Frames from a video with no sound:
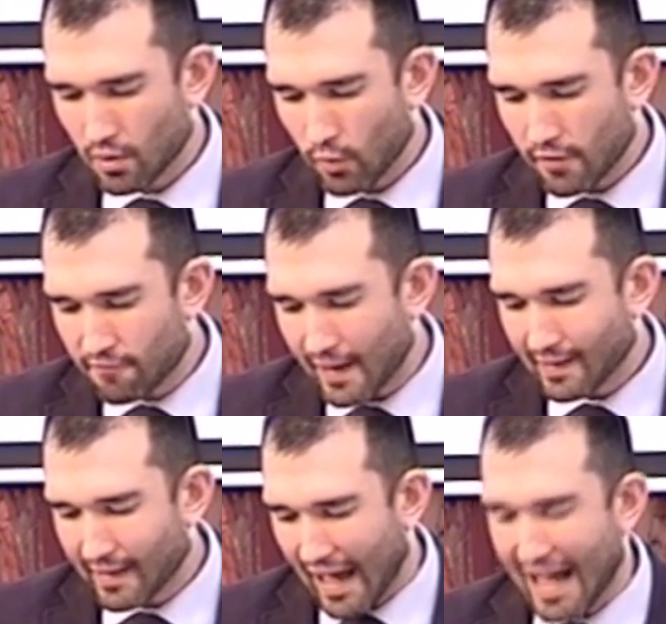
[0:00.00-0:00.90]
we
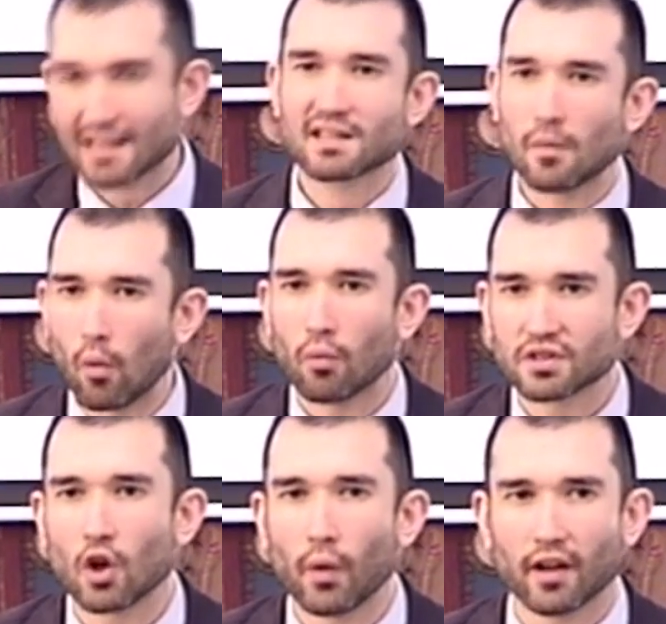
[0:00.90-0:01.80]
finally asked him what was
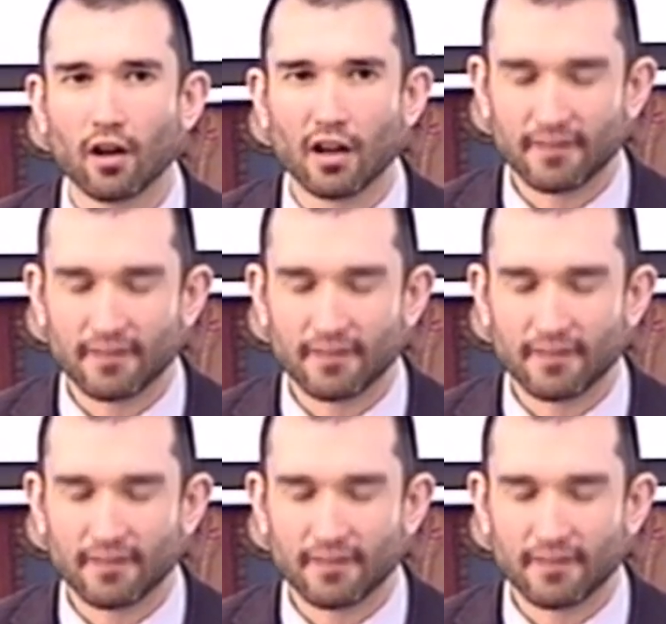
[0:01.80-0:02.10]
going on.